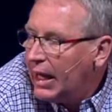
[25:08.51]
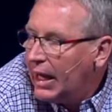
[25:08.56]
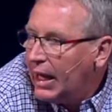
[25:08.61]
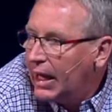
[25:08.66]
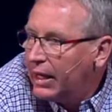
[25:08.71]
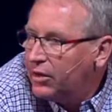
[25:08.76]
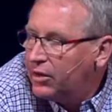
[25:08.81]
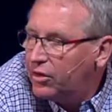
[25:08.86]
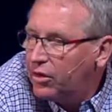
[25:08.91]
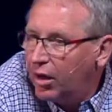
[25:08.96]

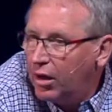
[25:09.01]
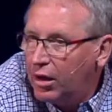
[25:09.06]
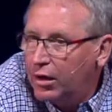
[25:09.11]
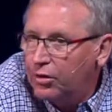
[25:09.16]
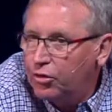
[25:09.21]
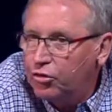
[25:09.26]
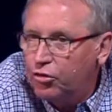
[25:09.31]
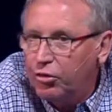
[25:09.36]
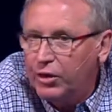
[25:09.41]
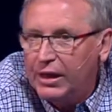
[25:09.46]

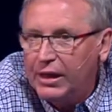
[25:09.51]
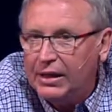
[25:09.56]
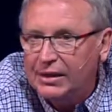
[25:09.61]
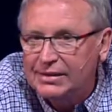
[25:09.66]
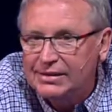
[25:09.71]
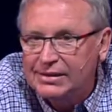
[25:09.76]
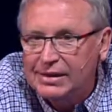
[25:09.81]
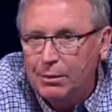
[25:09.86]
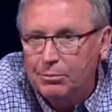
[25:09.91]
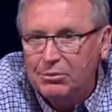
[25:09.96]
Idolatry
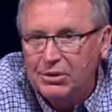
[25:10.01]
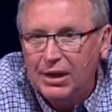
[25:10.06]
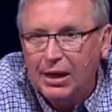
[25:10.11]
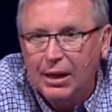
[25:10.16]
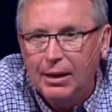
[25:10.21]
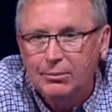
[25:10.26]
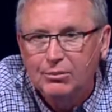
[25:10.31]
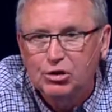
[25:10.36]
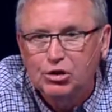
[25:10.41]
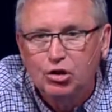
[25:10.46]

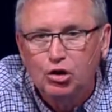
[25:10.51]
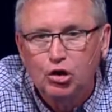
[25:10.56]
sometimes